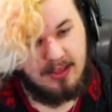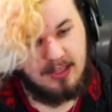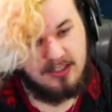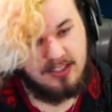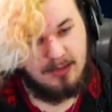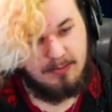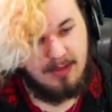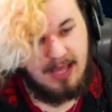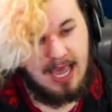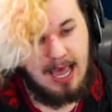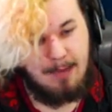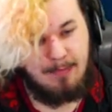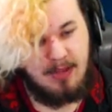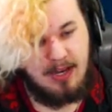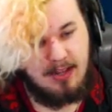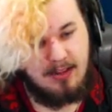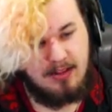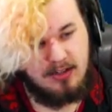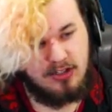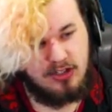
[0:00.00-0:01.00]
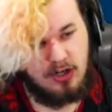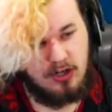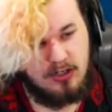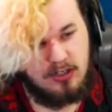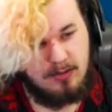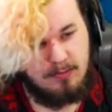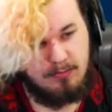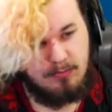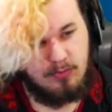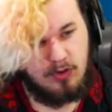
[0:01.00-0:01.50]
then something happened and
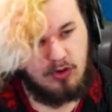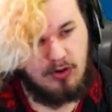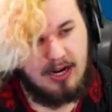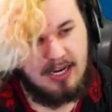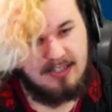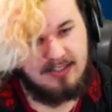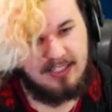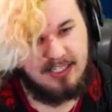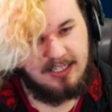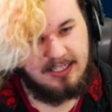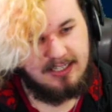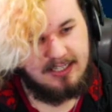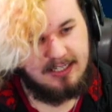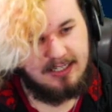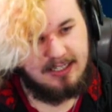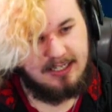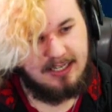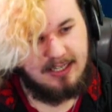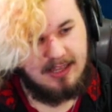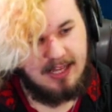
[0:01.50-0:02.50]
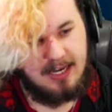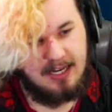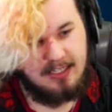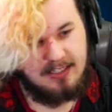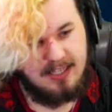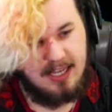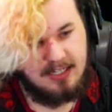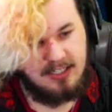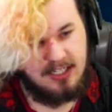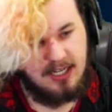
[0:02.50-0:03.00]
turned him crazy, and then
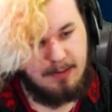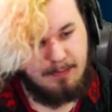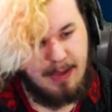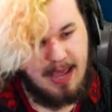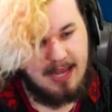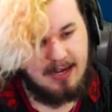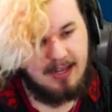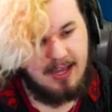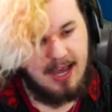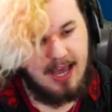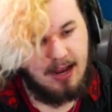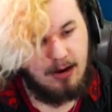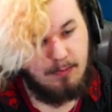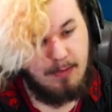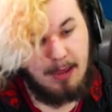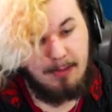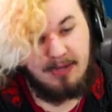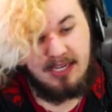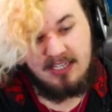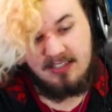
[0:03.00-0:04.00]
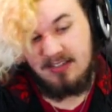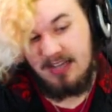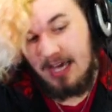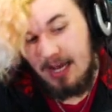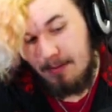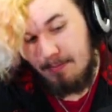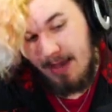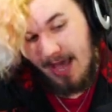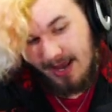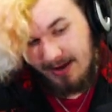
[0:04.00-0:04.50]
he's actually a bad guy, or maybe he's
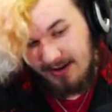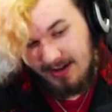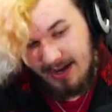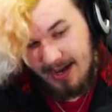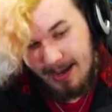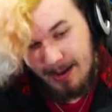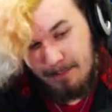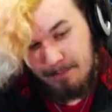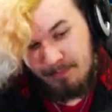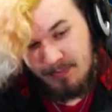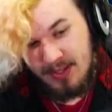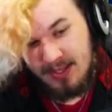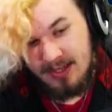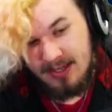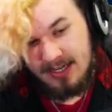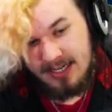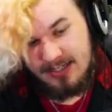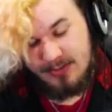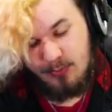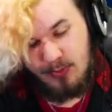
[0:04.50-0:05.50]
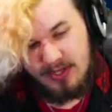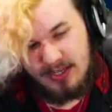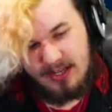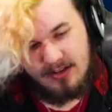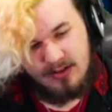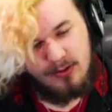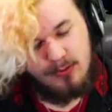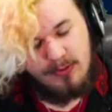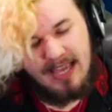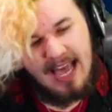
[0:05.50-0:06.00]
not a bad guy. Because we
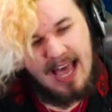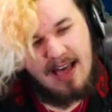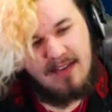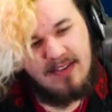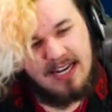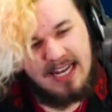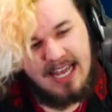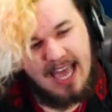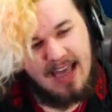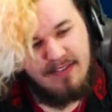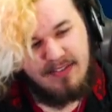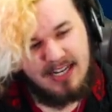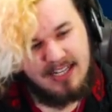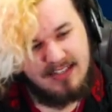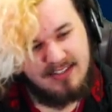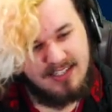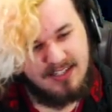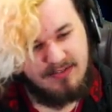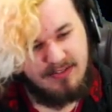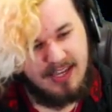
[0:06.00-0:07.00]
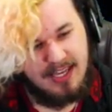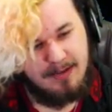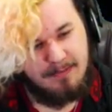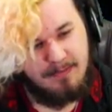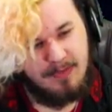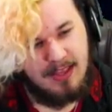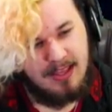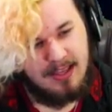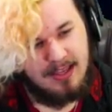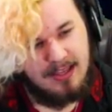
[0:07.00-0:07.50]
do we have any evidence of
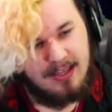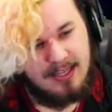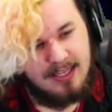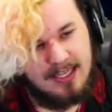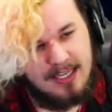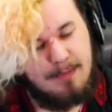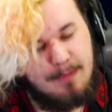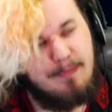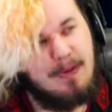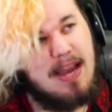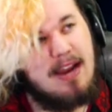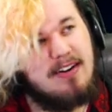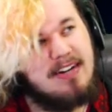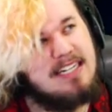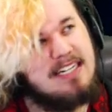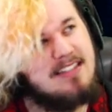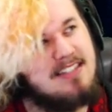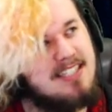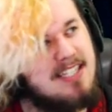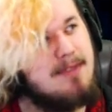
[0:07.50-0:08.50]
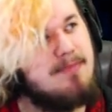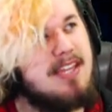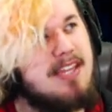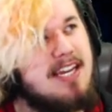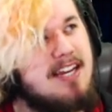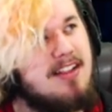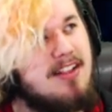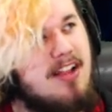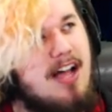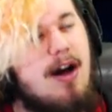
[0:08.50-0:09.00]
him he buried
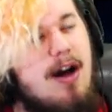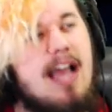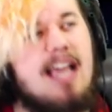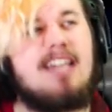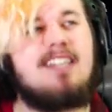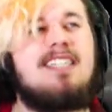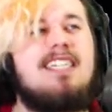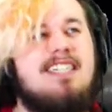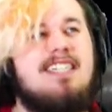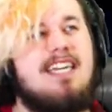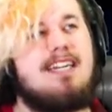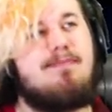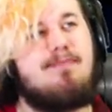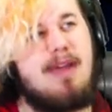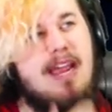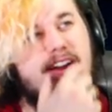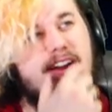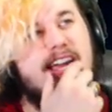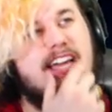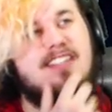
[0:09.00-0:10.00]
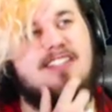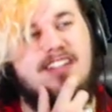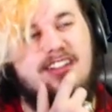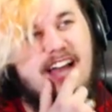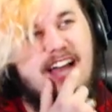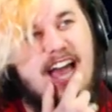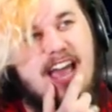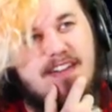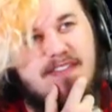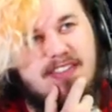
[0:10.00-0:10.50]
something alive. I guess he did bury us
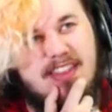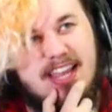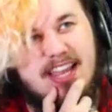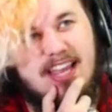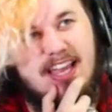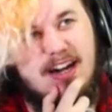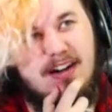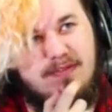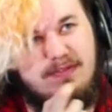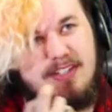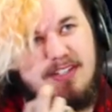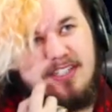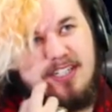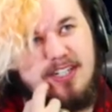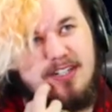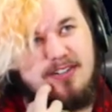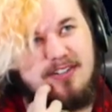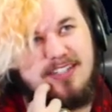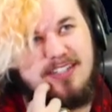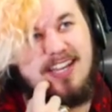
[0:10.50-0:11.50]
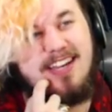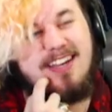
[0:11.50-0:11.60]
alive in like Alpha 2 or